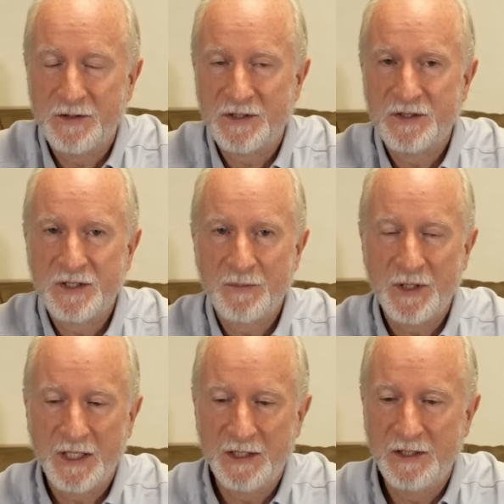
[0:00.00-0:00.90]
This is
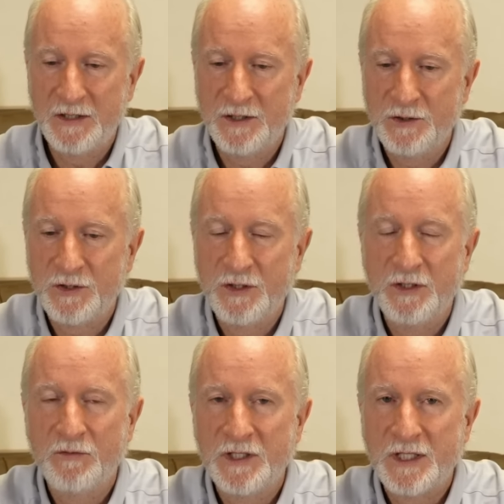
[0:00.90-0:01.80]
something you
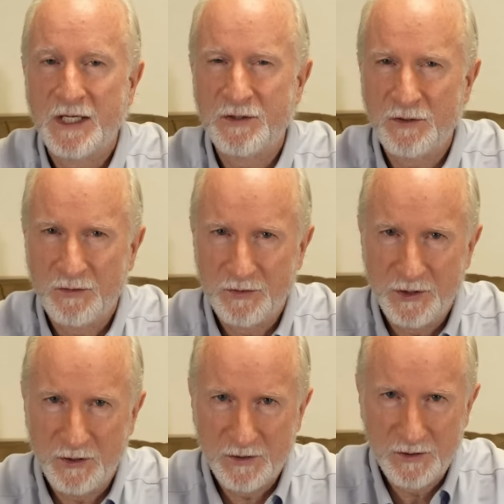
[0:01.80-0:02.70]
need to reach out to
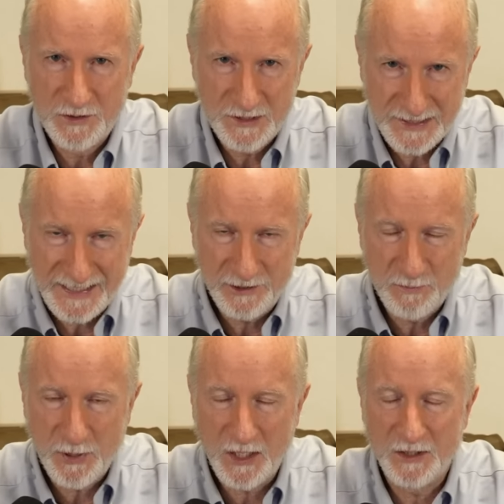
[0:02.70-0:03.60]
your state
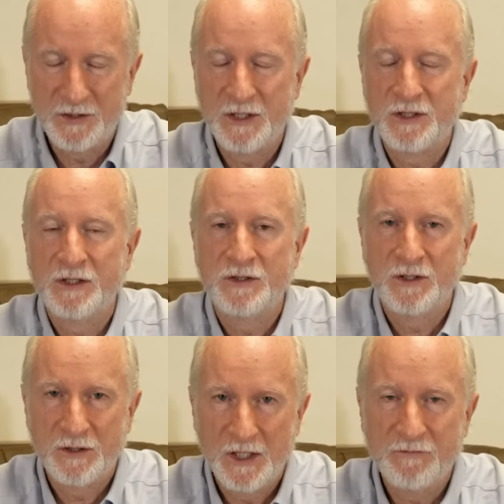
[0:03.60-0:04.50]
politicians,
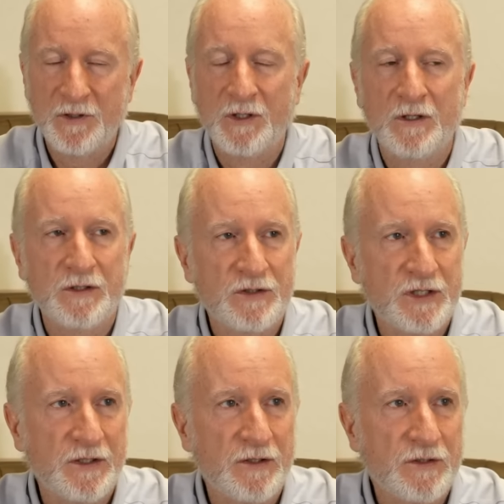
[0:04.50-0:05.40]
your governor and
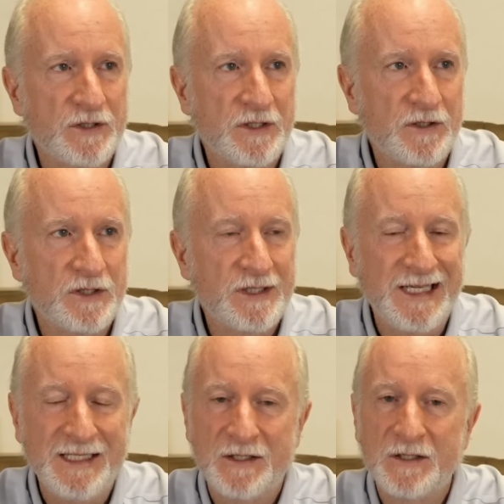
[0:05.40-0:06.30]
senators in your
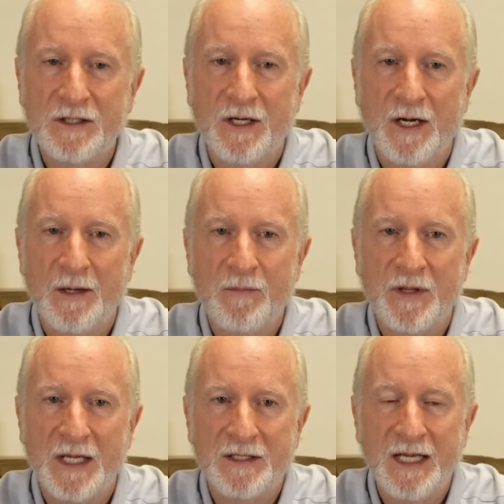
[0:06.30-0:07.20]
state,
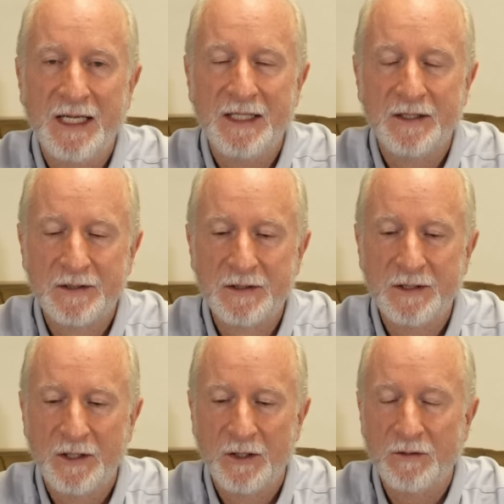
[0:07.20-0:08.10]
that, hey,
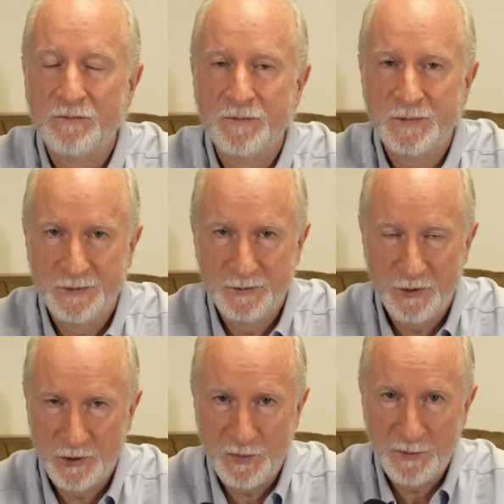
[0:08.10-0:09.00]

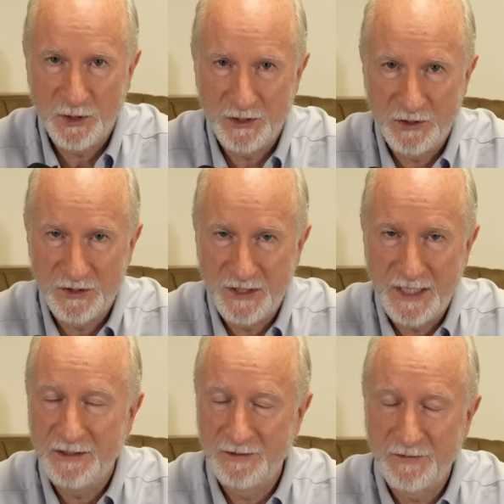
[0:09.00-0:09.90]
there's people in your
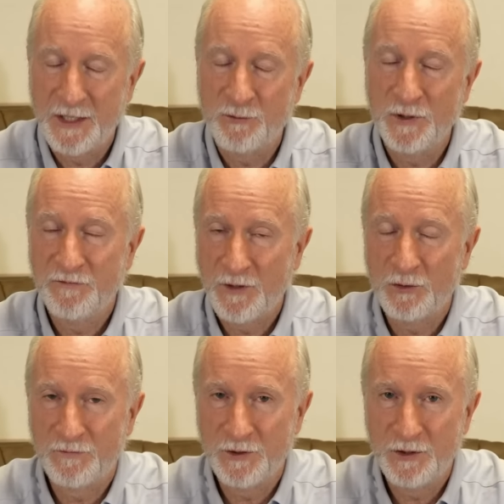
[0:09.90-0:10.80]
state that we
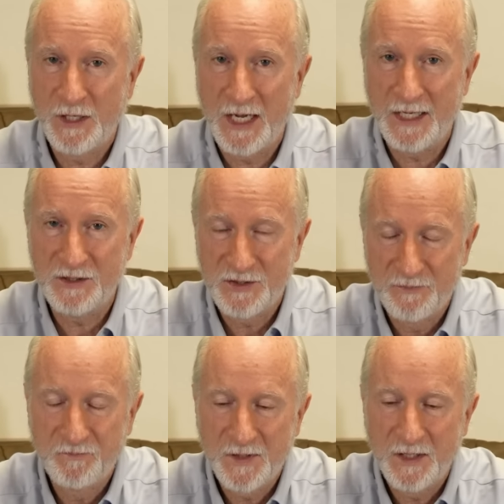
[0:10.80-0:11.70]
vote for you guys,
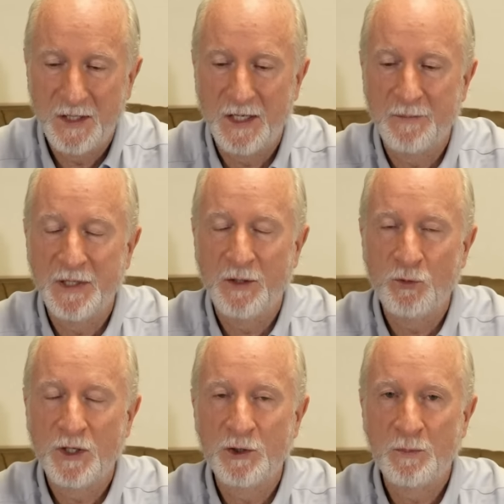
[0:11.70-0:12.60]
and
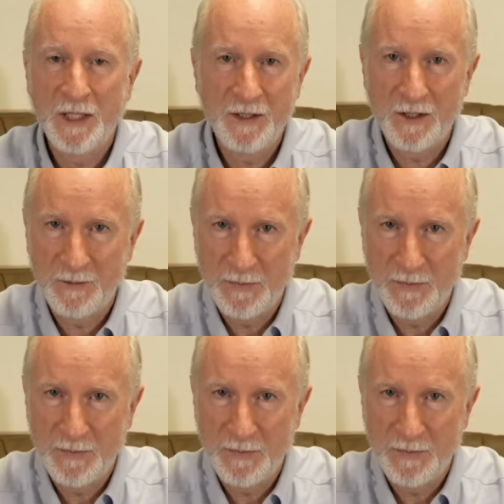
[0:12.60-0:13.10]
we are dependent on